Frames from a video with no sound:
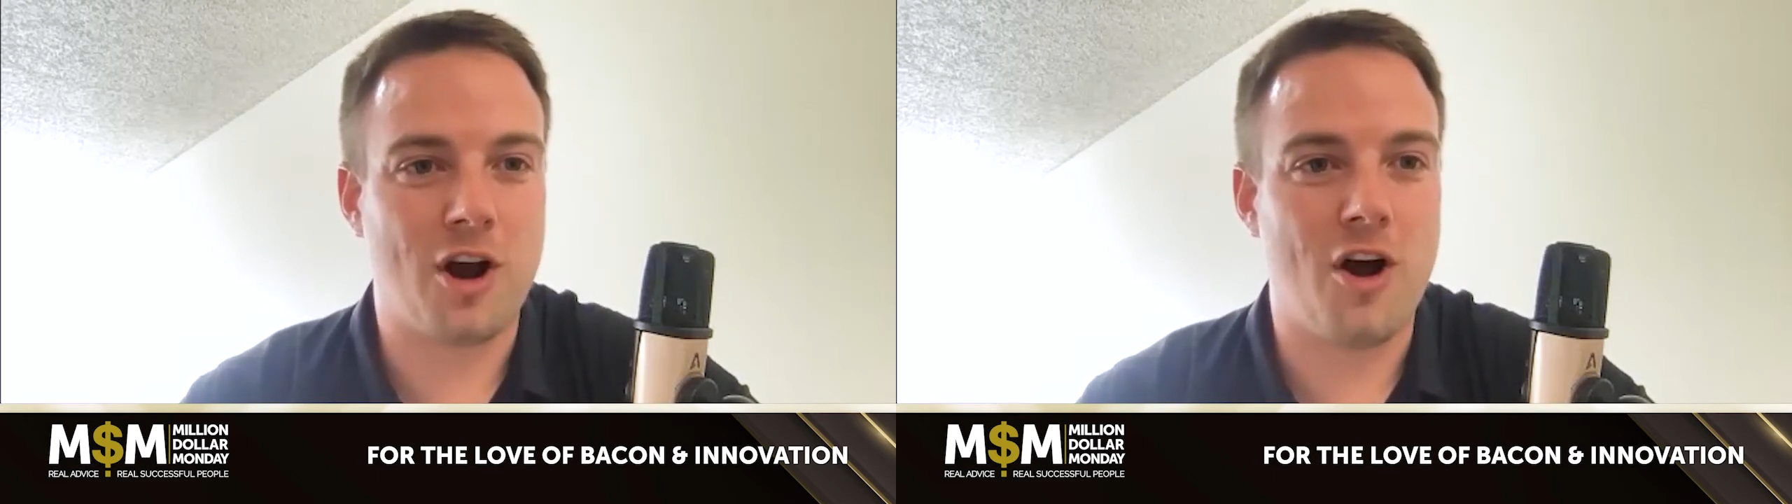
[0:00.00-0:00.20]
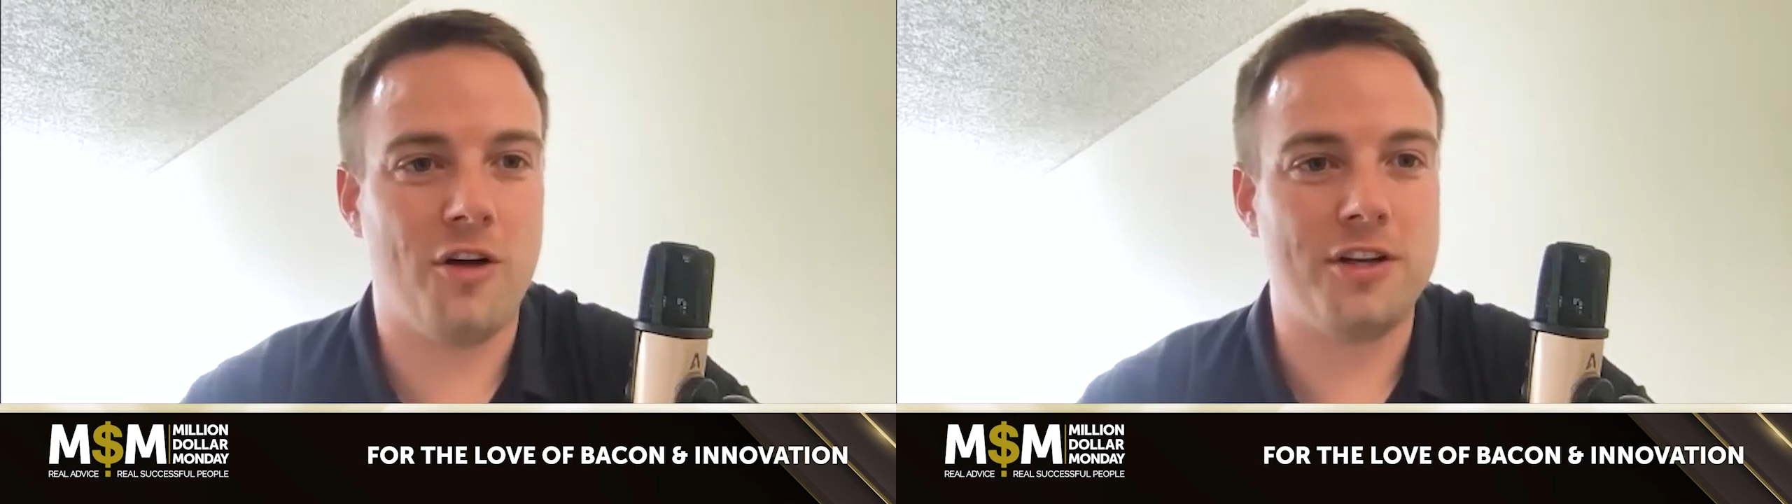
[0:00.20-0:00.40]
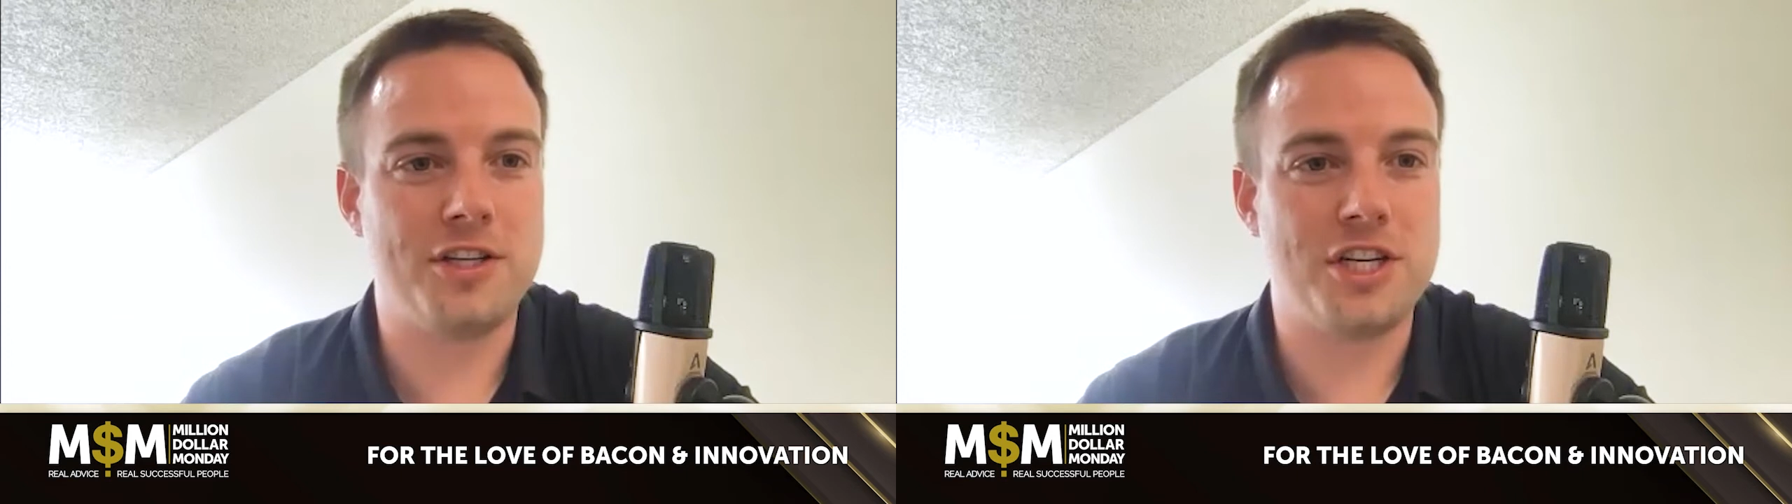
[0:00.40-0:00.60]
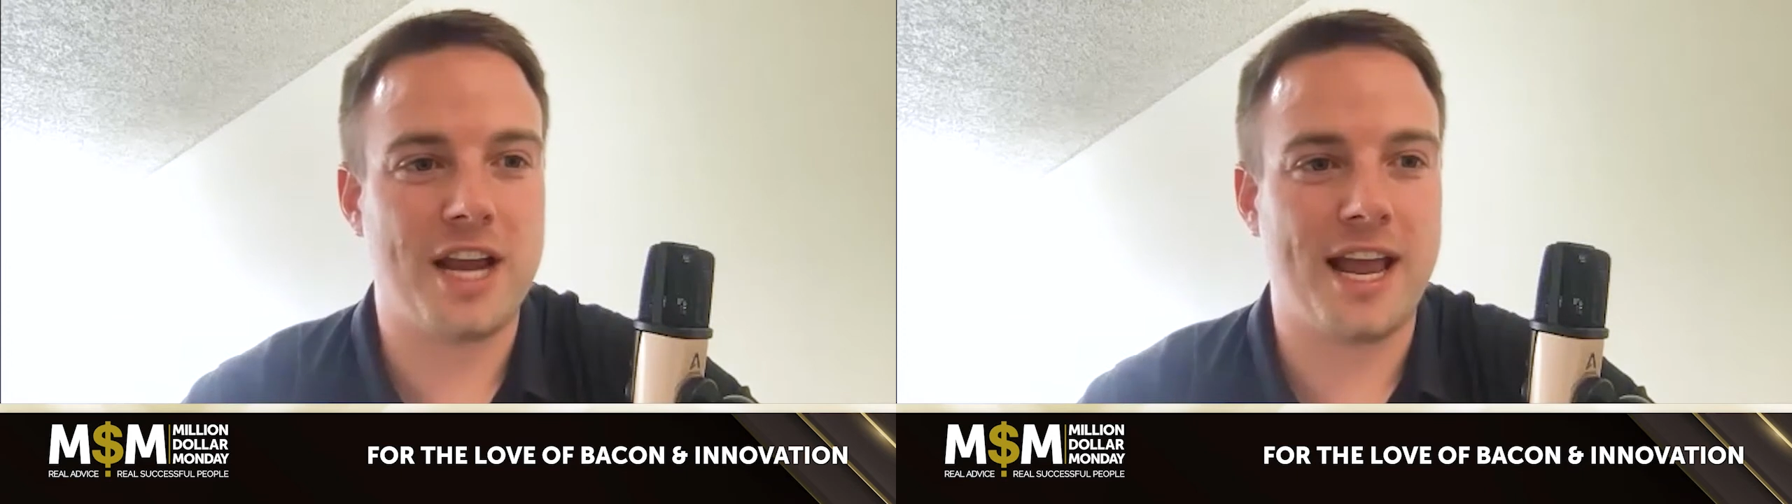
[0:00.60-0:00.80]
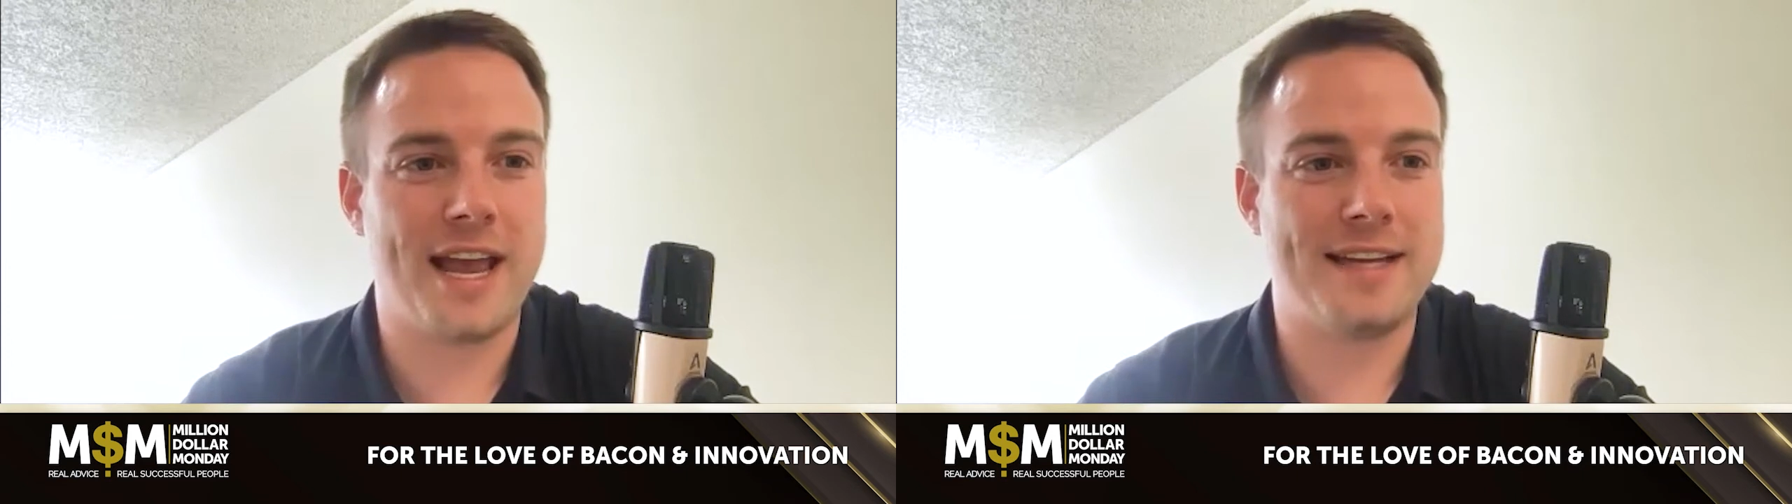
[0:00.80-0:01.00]
college
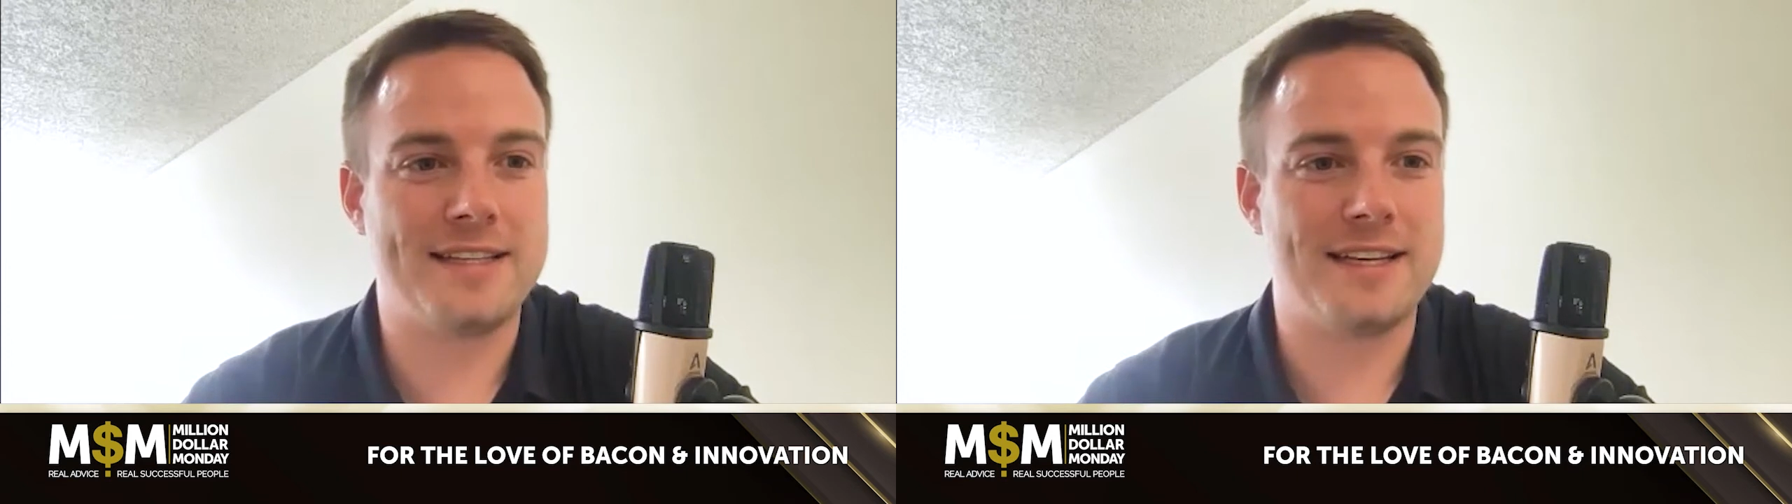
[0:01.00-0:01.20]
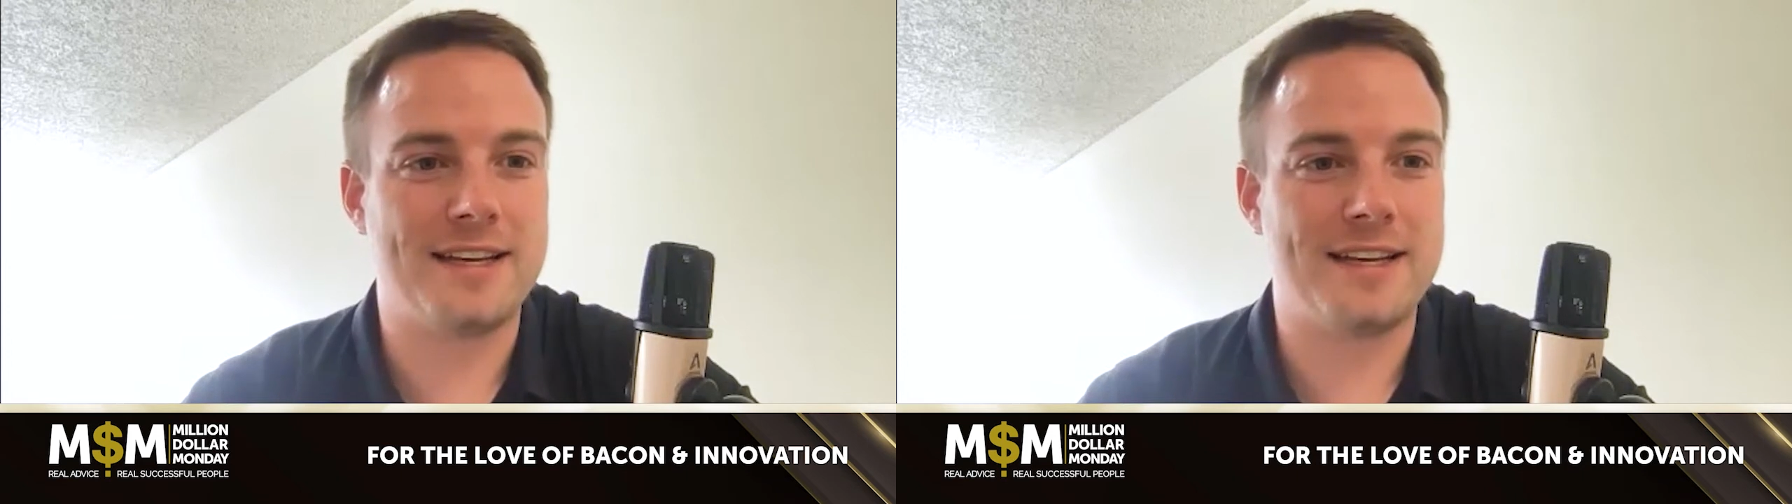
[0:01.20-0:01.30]
and